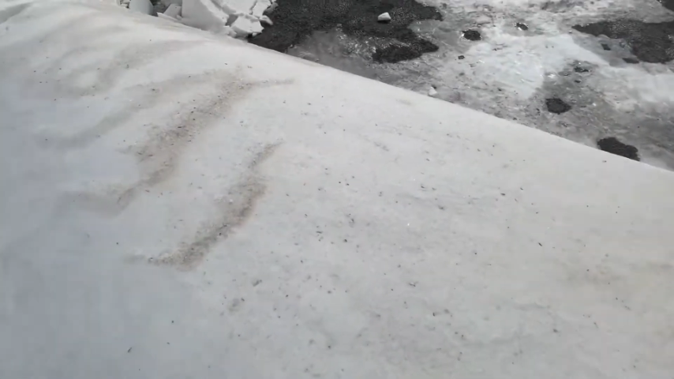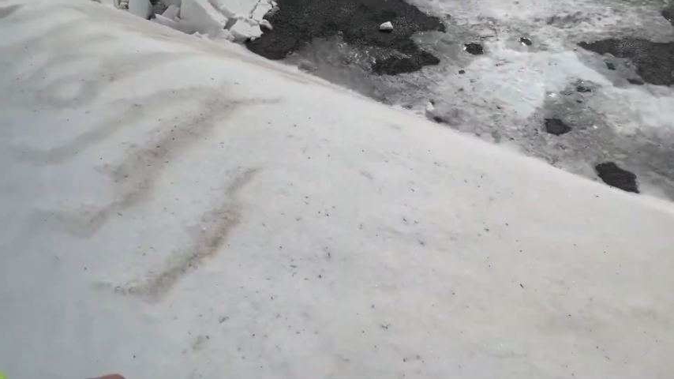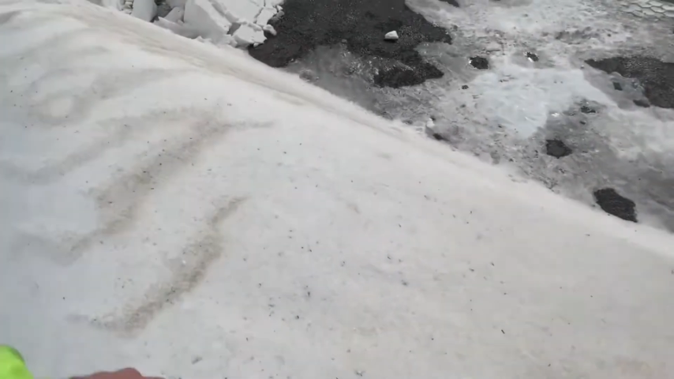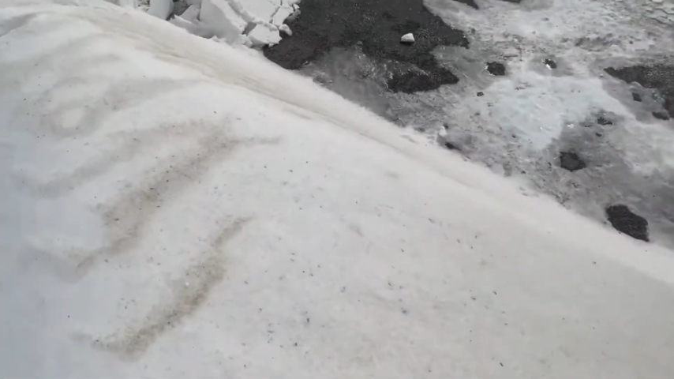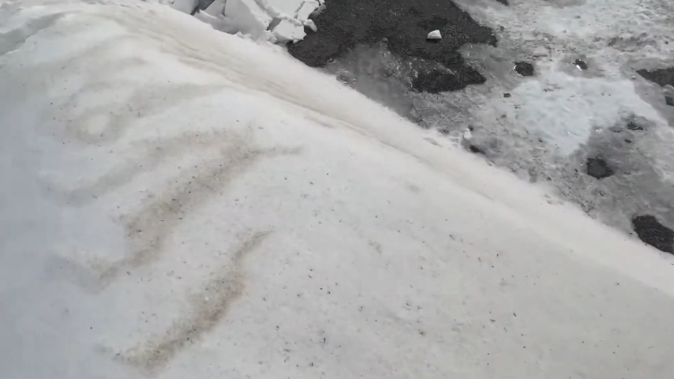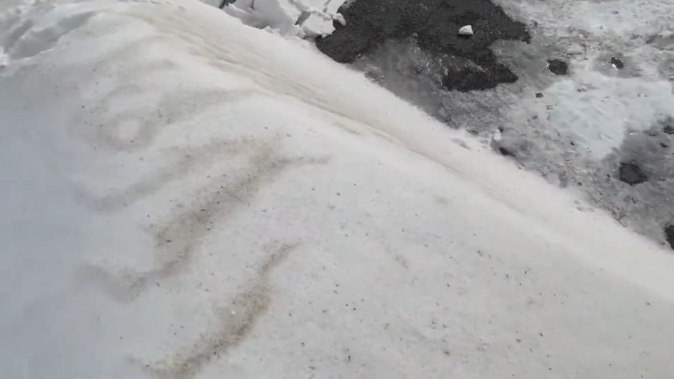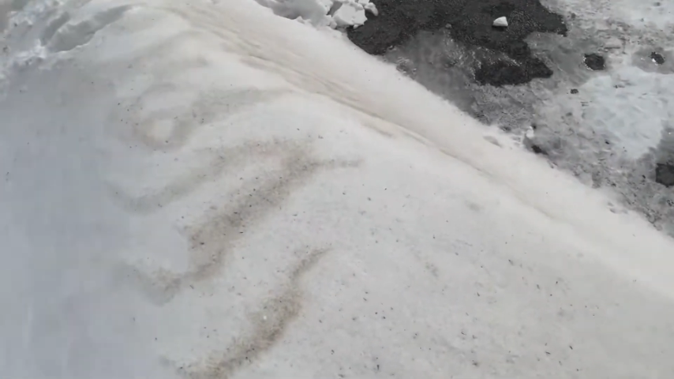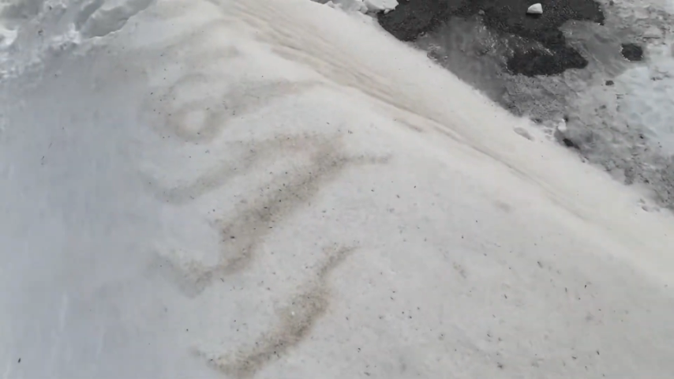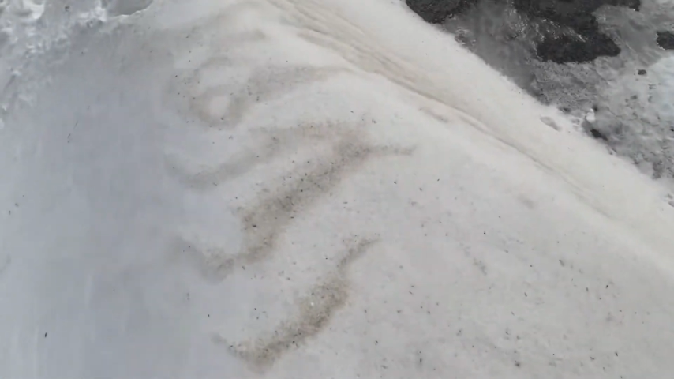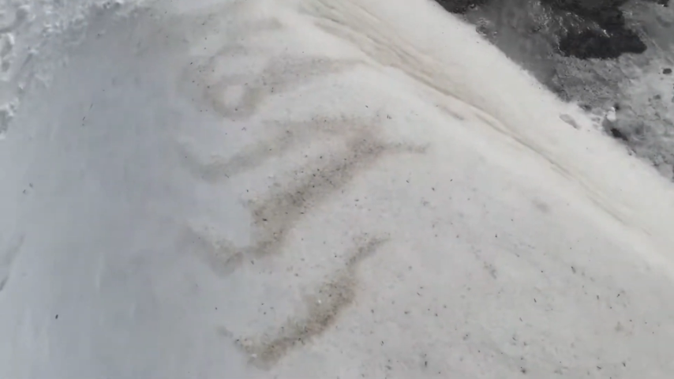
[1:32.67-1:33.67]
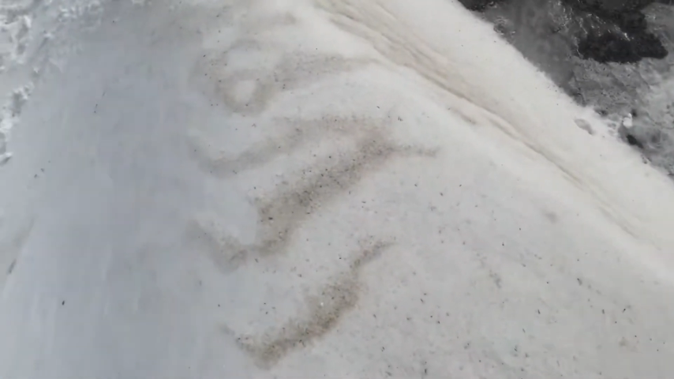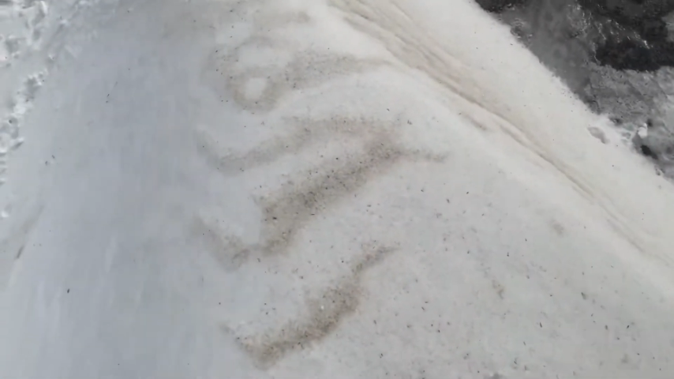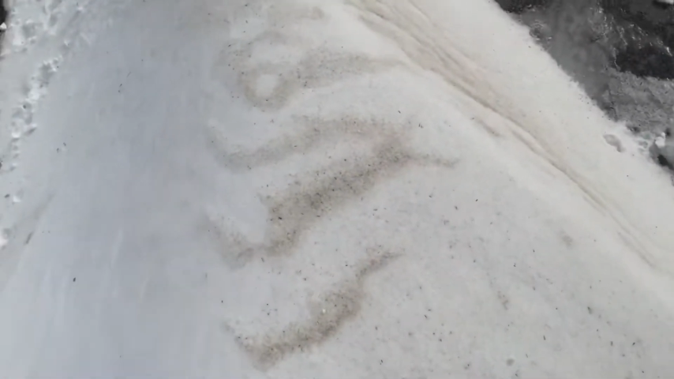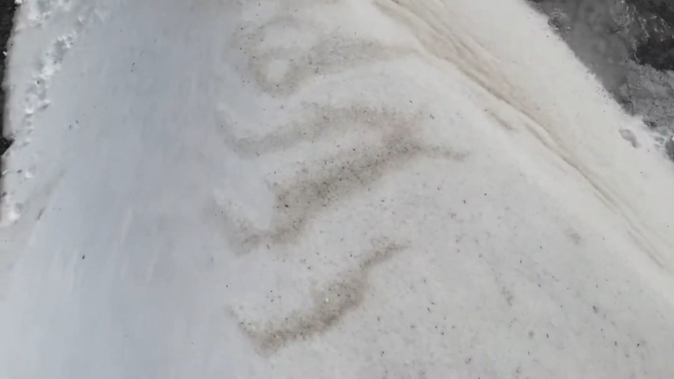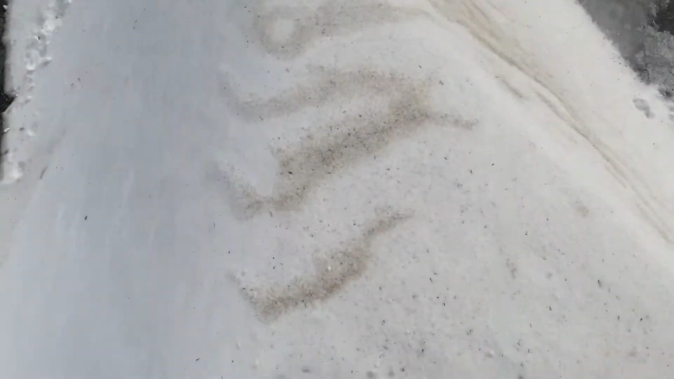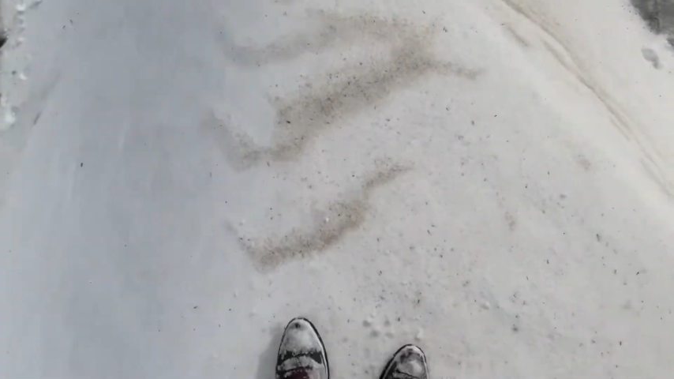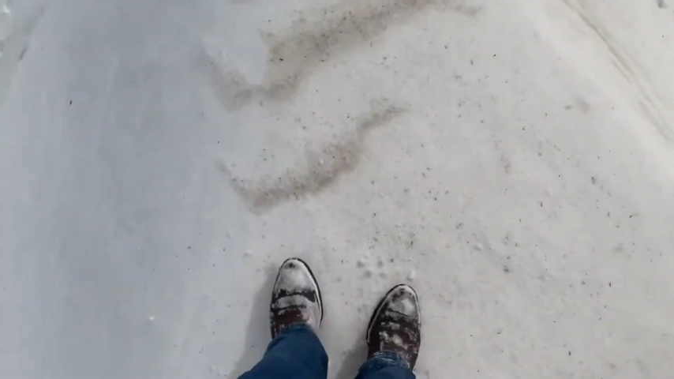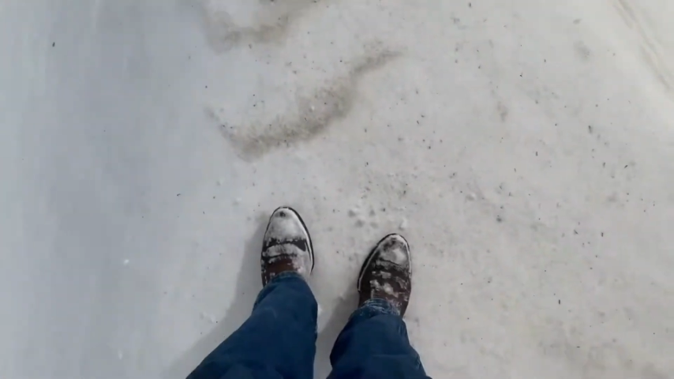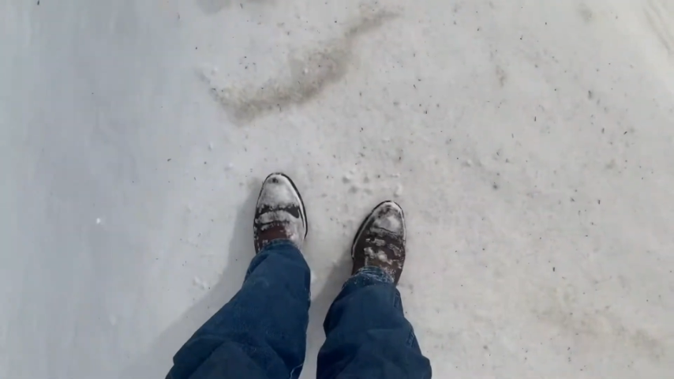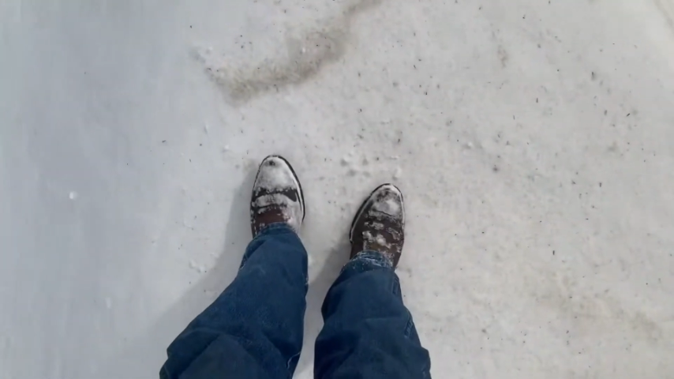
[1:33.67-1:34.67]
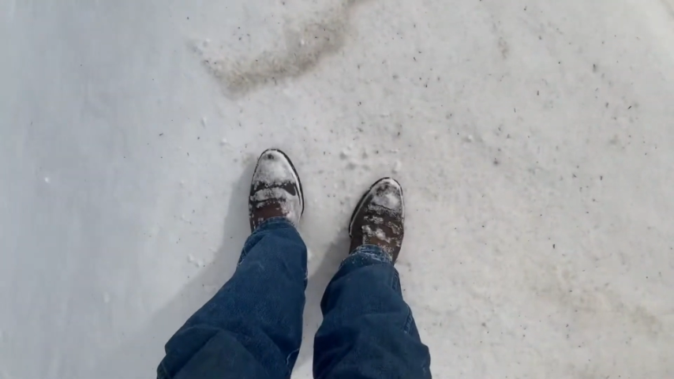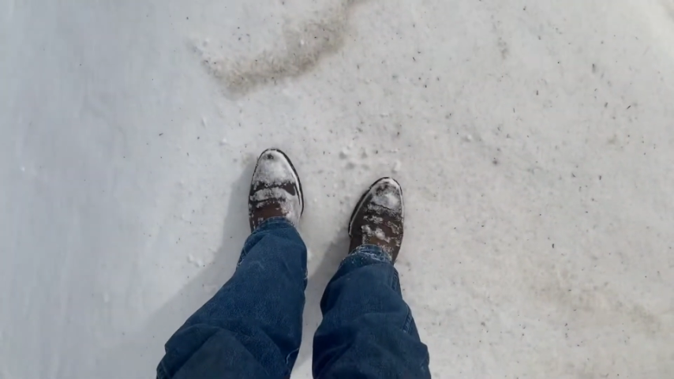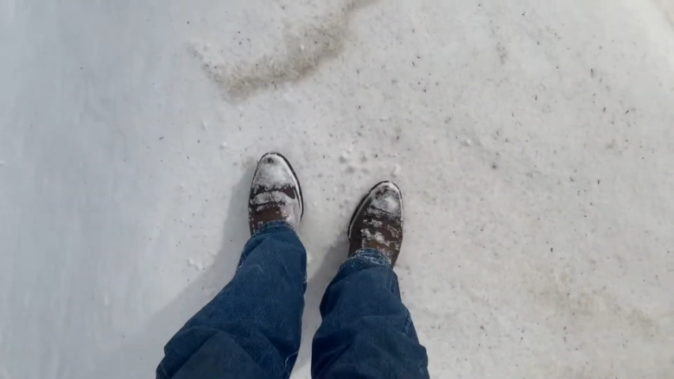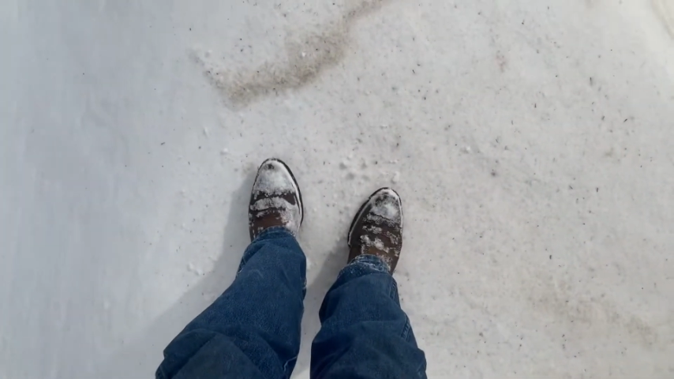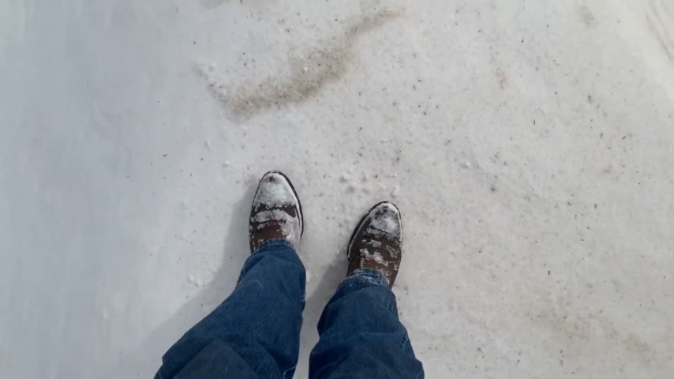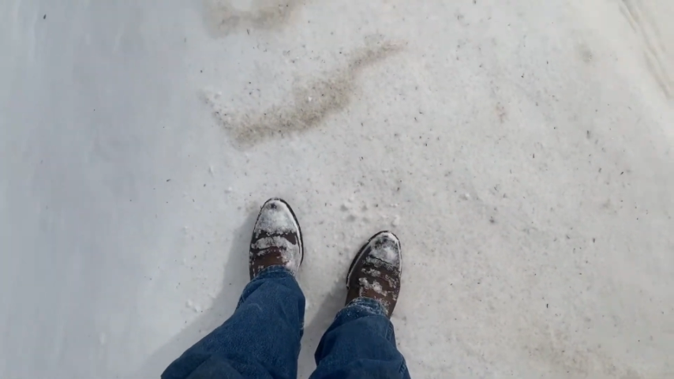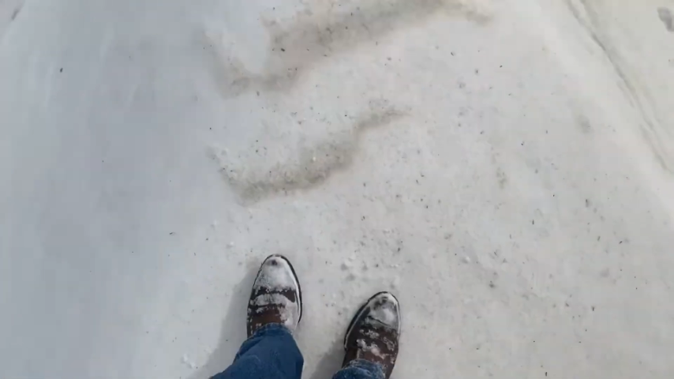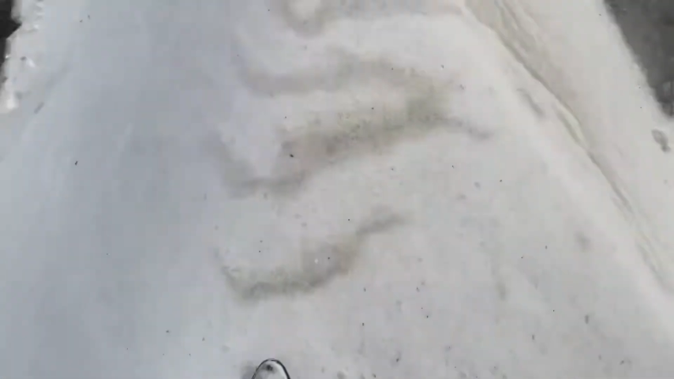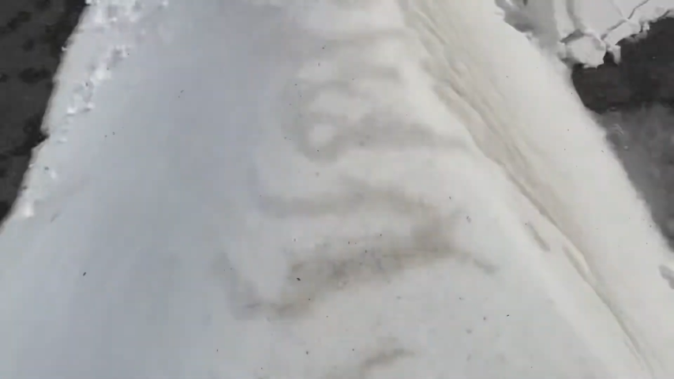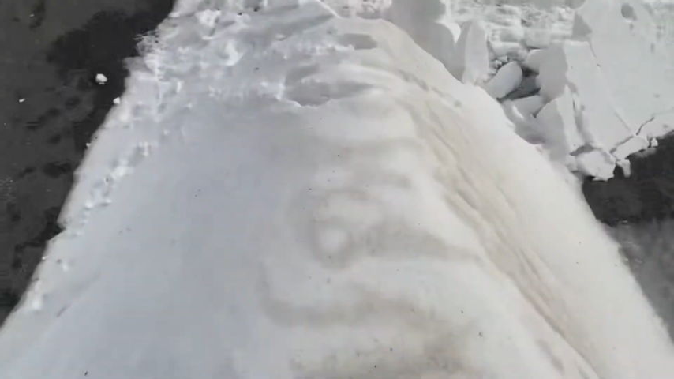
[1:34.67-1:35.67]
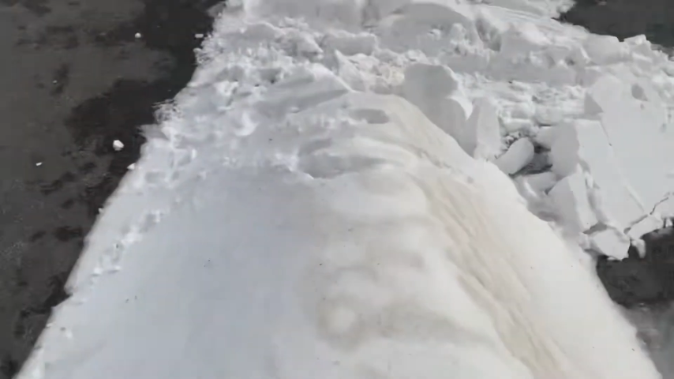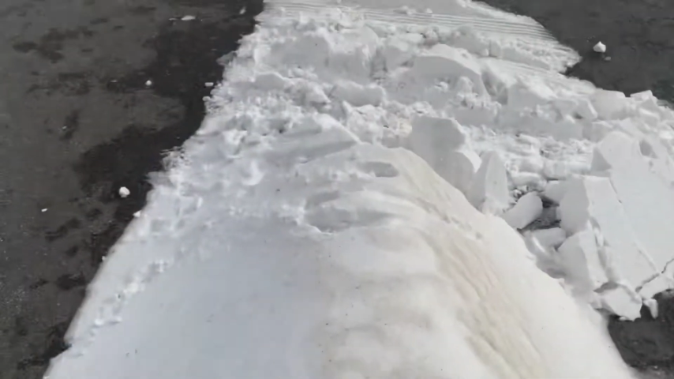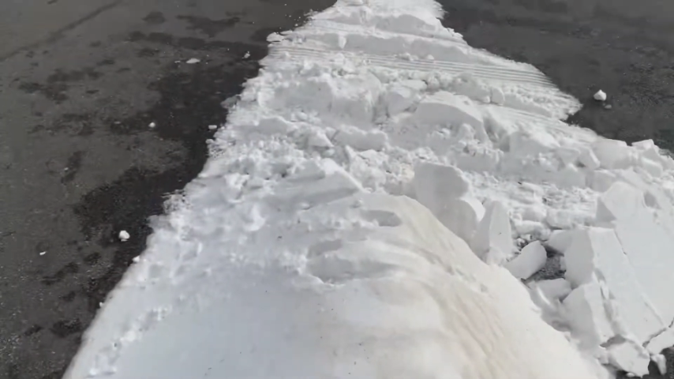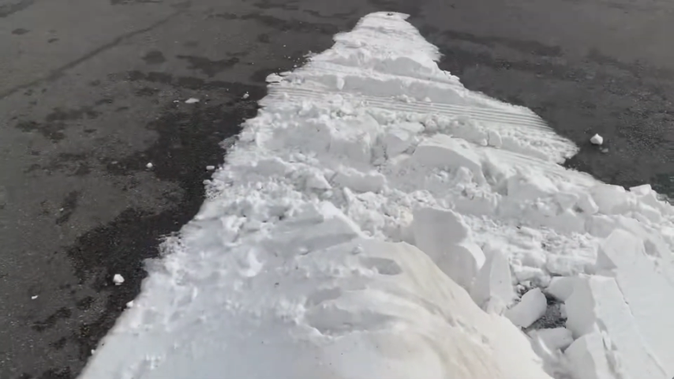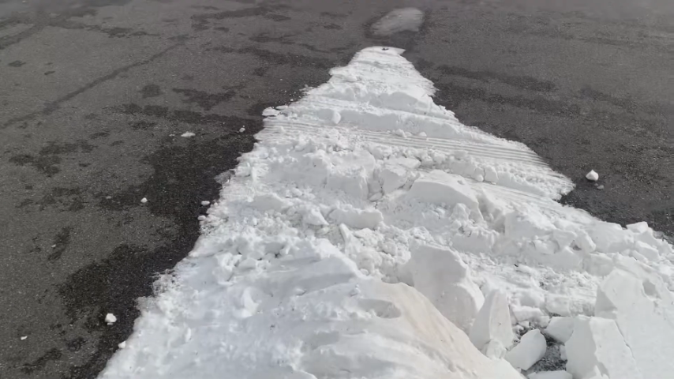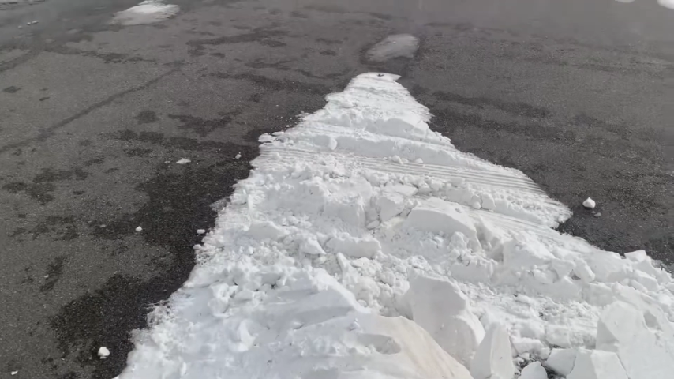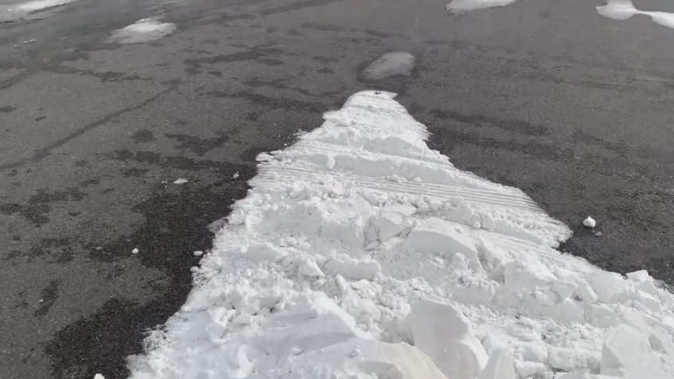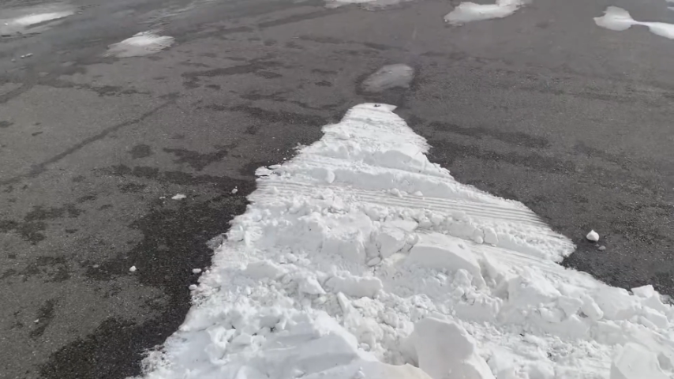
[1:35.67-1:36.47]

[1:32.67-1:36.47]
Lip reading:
(no speaker visible)